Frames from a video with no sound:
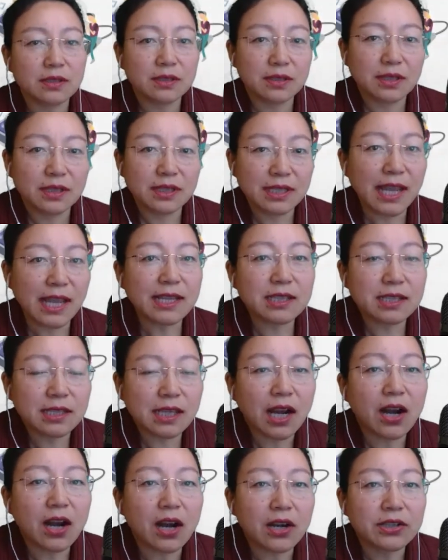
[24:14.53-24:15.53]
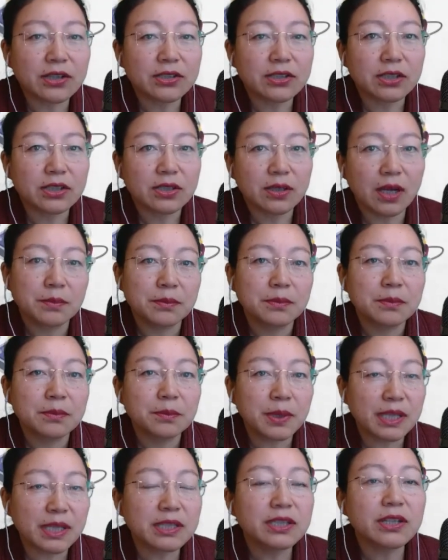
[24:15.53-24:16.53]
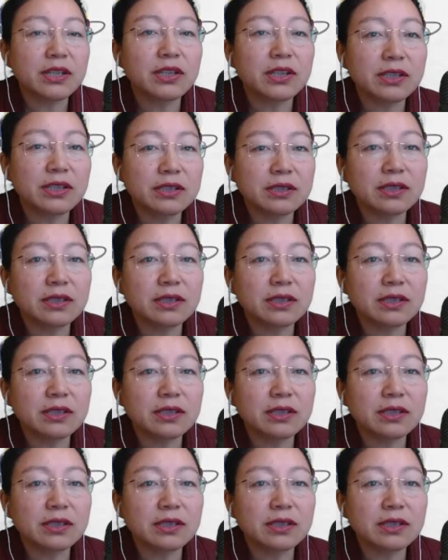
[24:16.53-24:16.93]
That's hard, but there is